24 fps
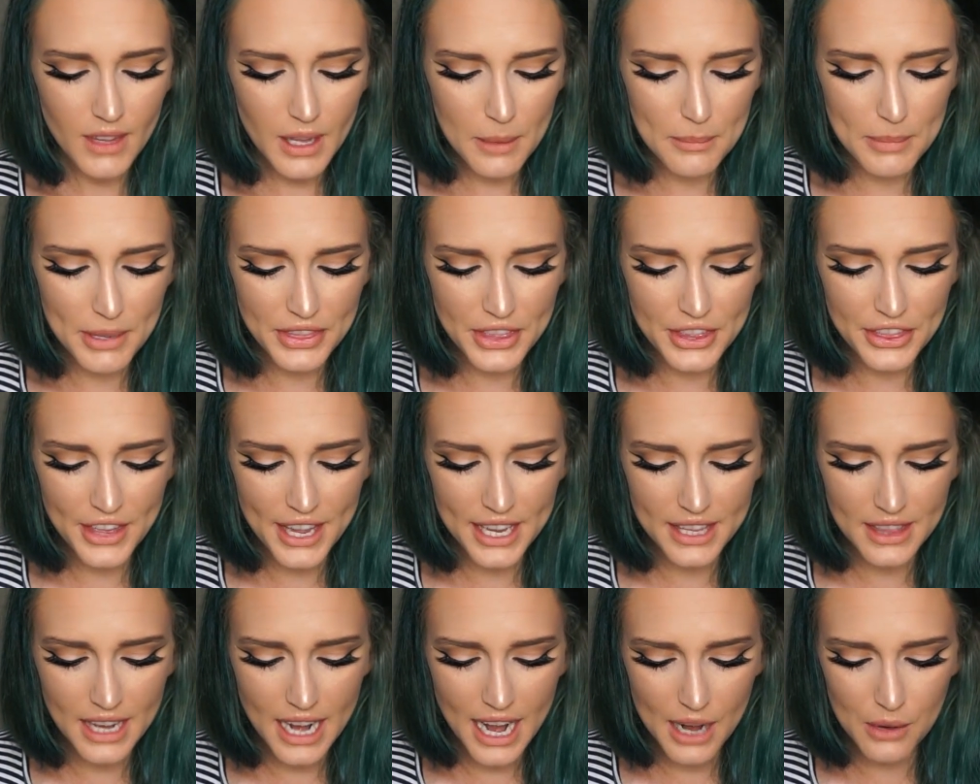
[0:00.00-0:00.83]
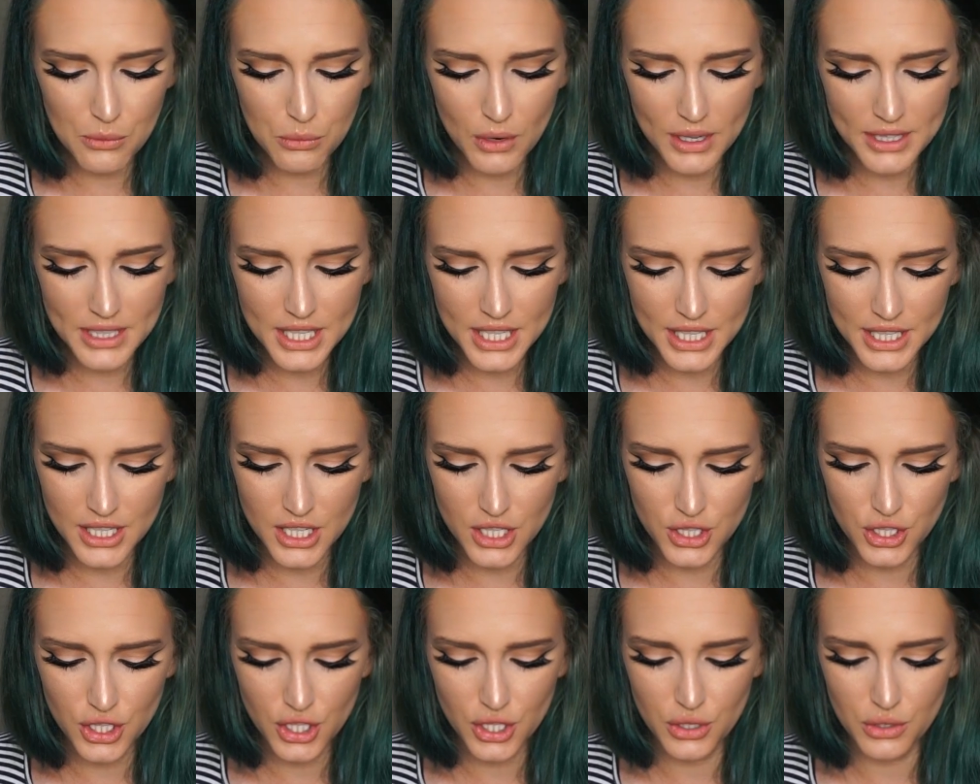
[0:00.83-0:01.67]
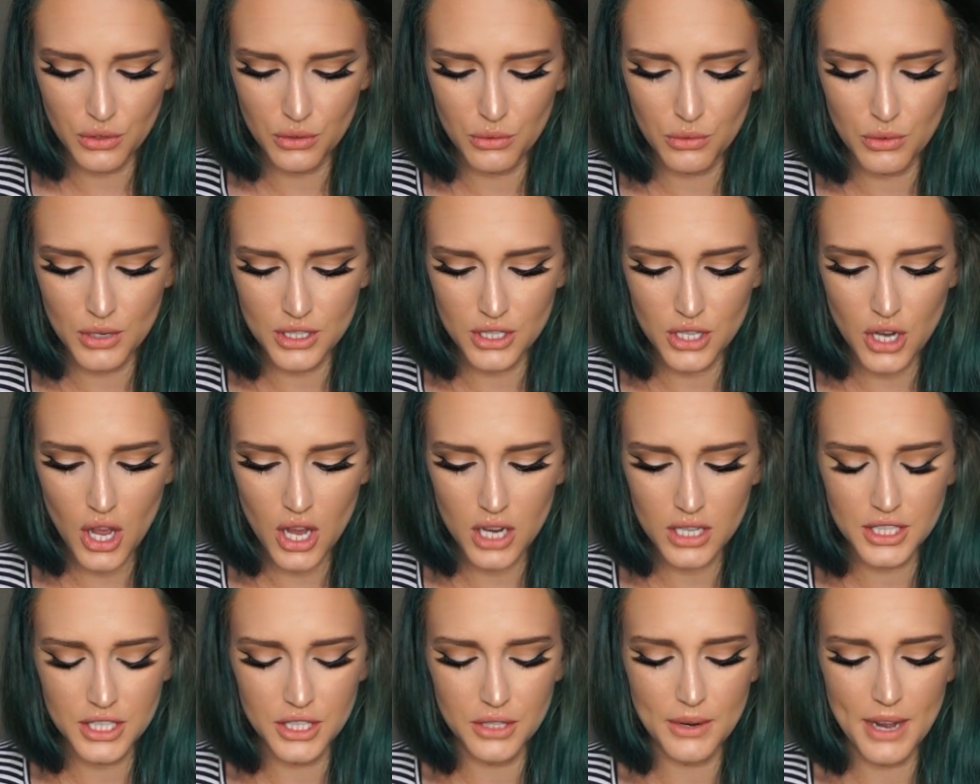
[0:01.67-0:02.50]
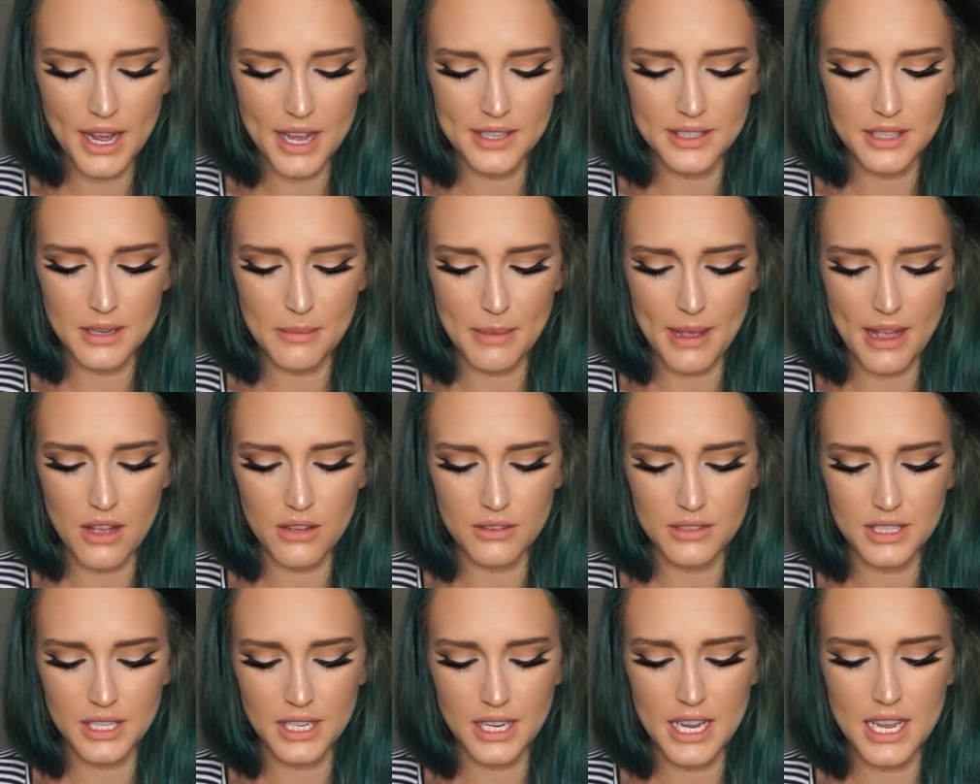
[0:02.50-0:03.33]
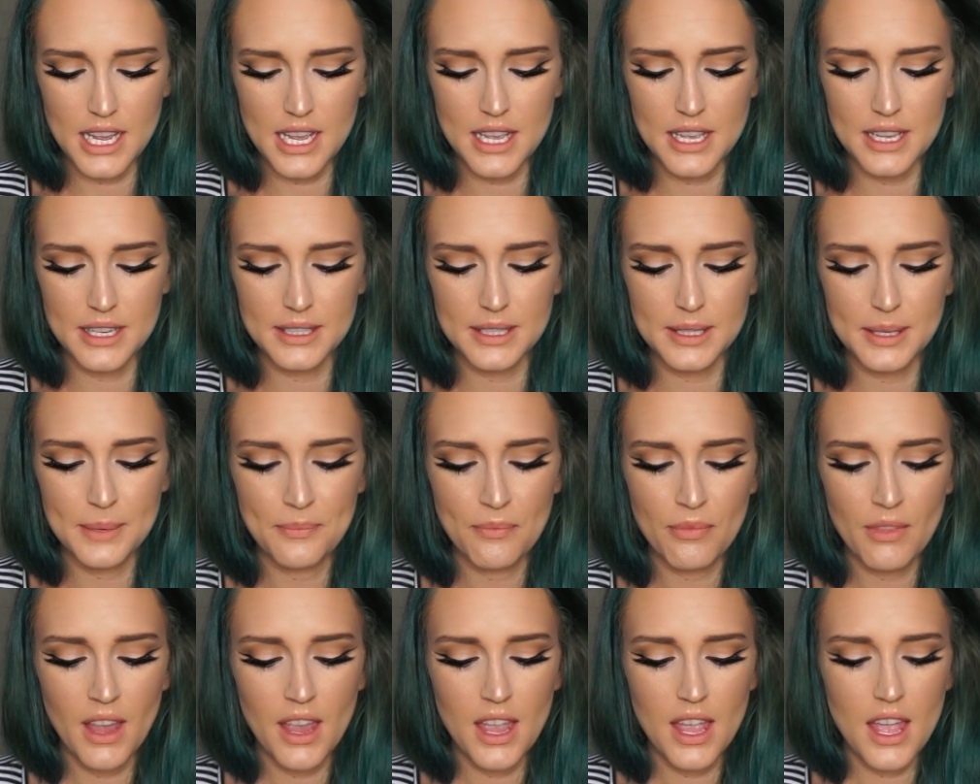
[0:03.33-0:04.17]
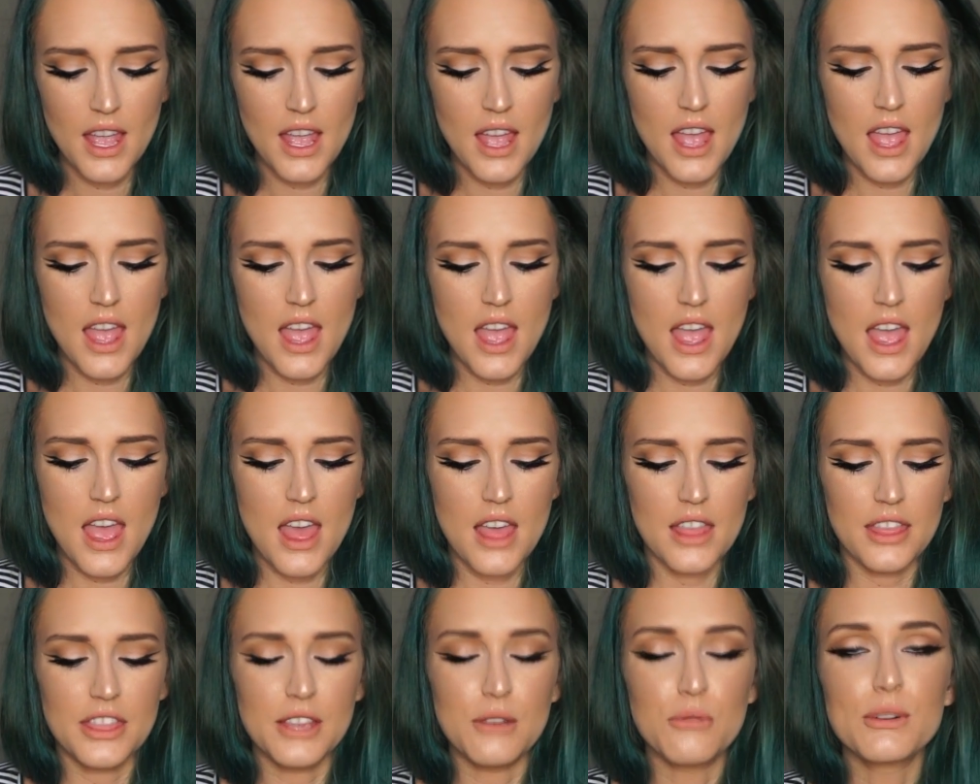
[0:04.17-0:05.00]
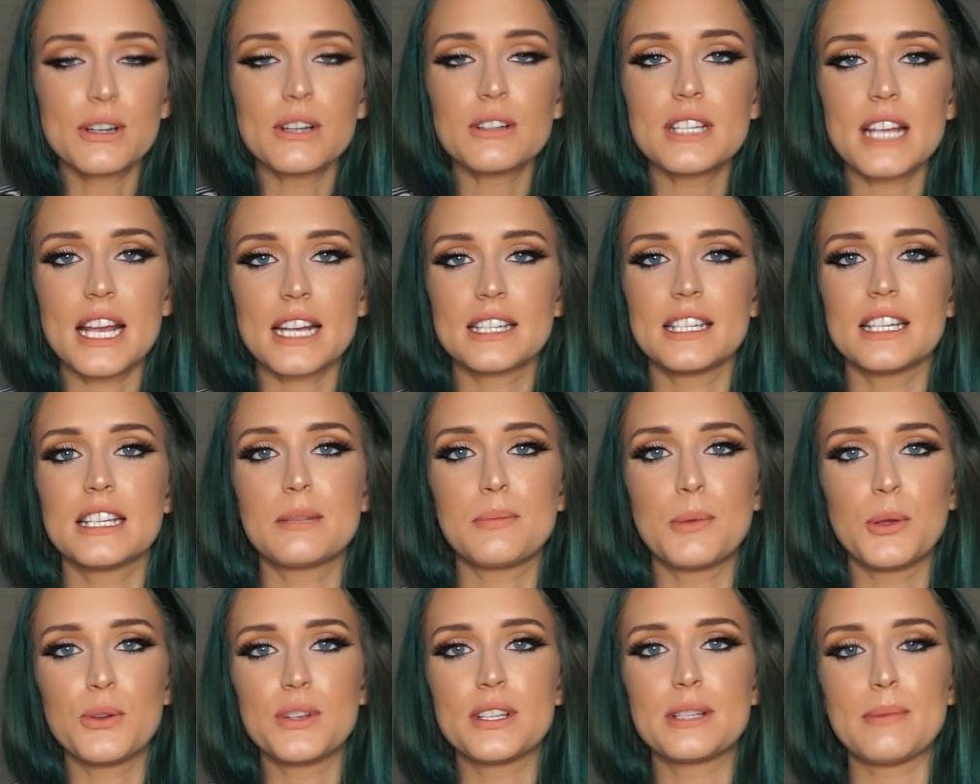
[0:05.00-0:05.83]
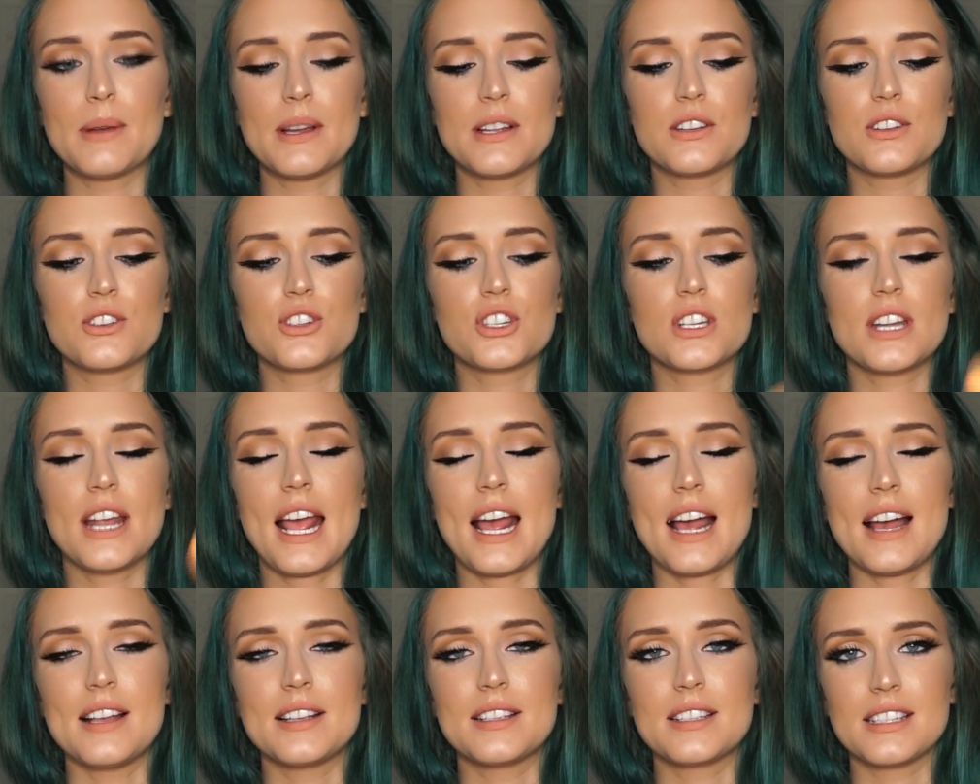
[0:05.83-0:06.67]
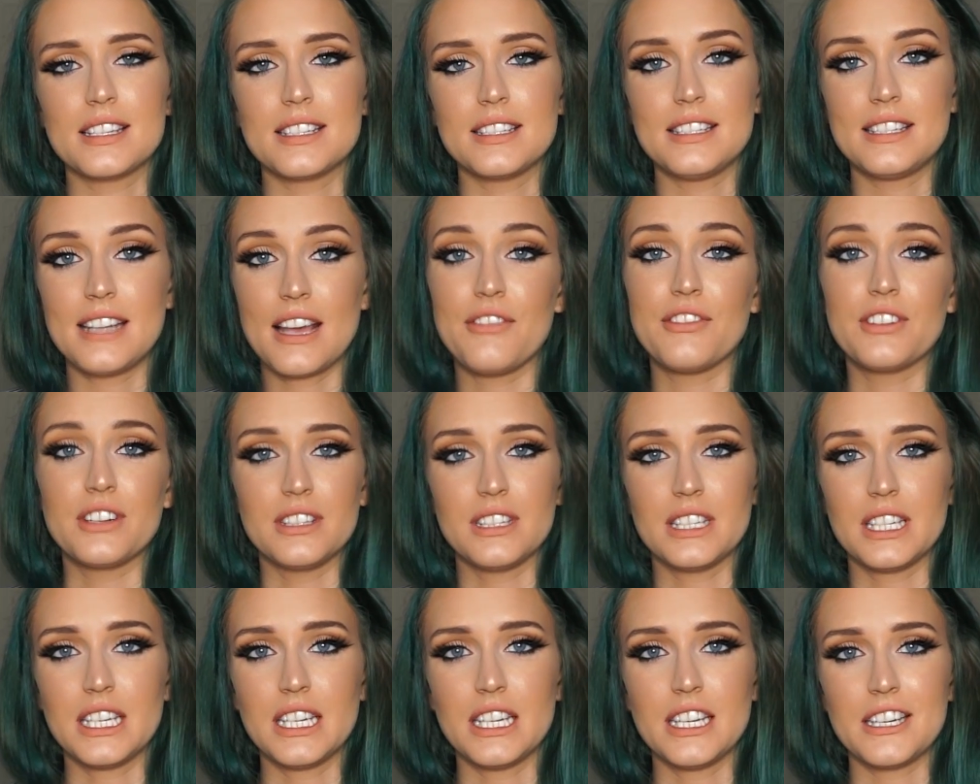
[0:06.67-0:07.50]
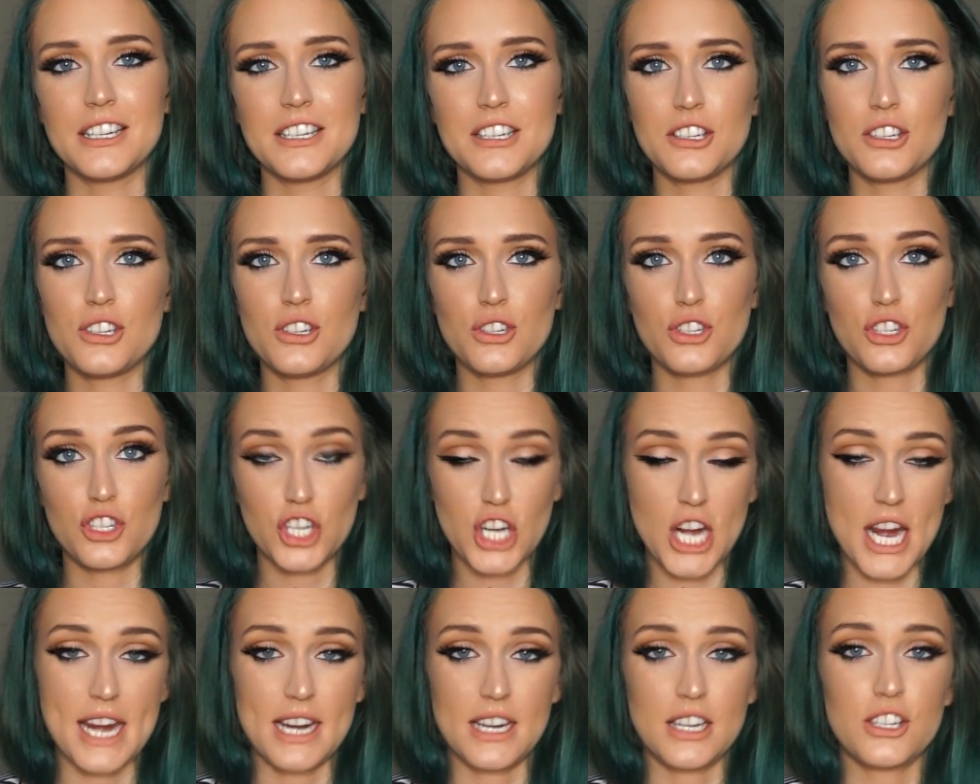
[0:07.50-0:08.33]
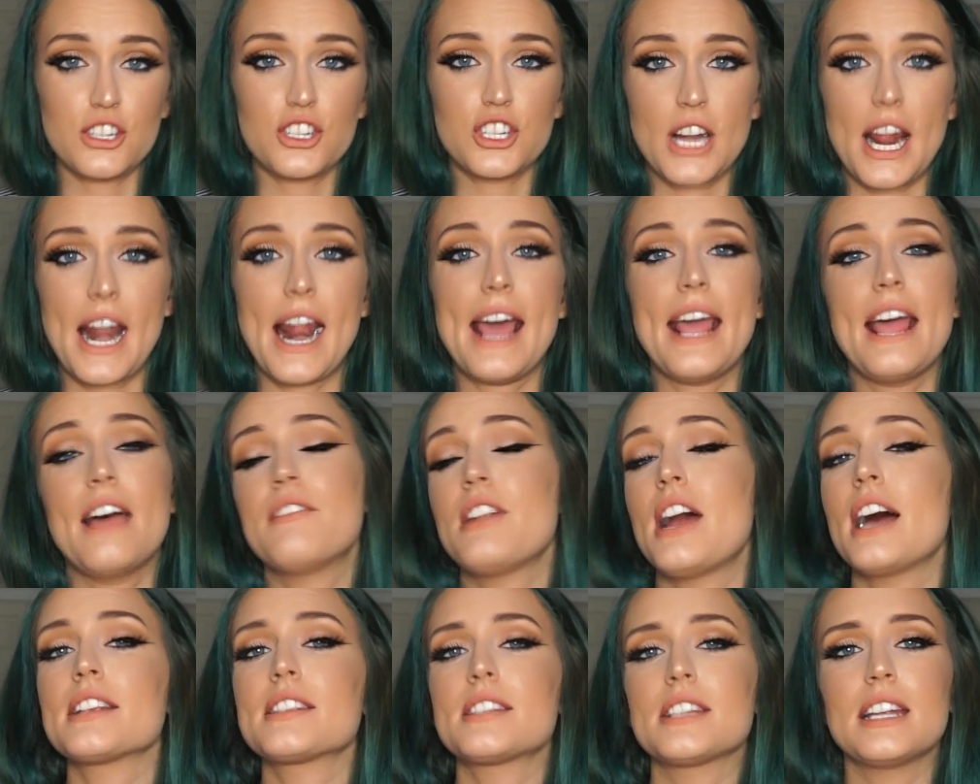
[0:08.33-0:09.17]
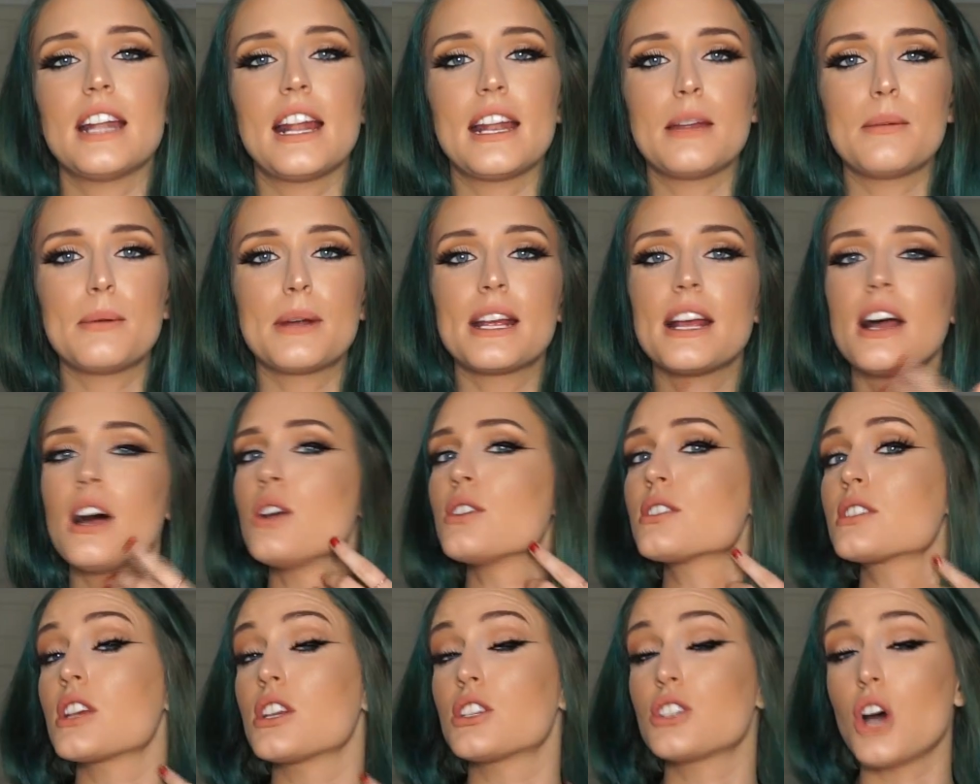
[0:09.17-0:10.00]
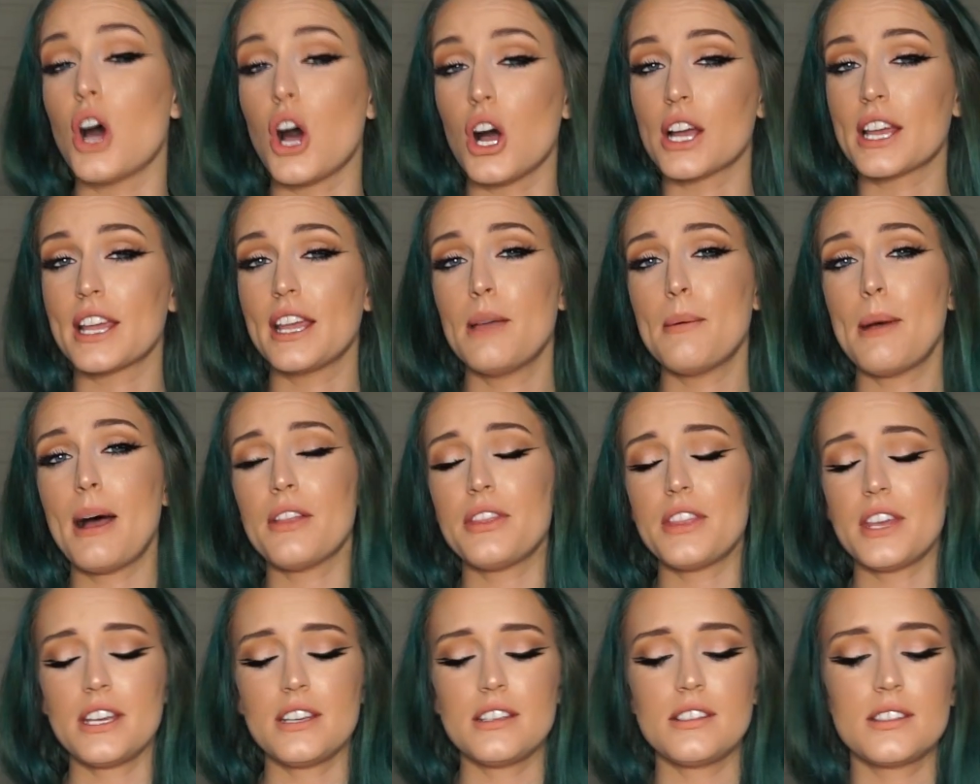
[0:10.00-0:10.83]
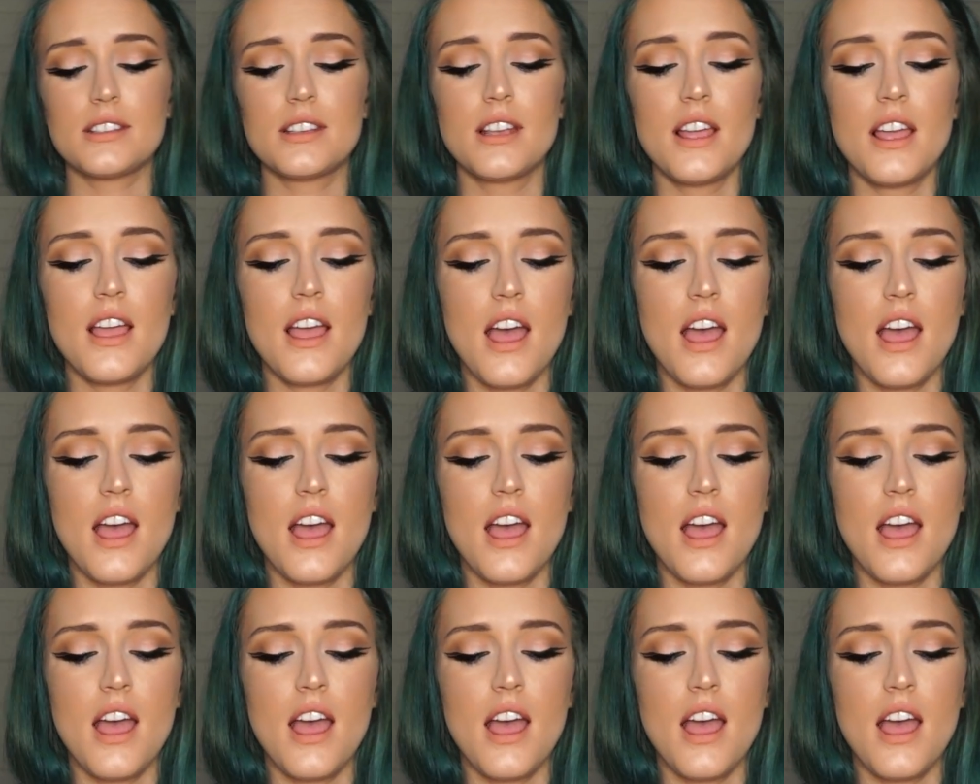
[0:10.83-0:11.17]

But the thing that I wanted to talk to you guys about is the Real Techniques Beauty Sponge has definitely changed, and I have not seen anybody else talking about this.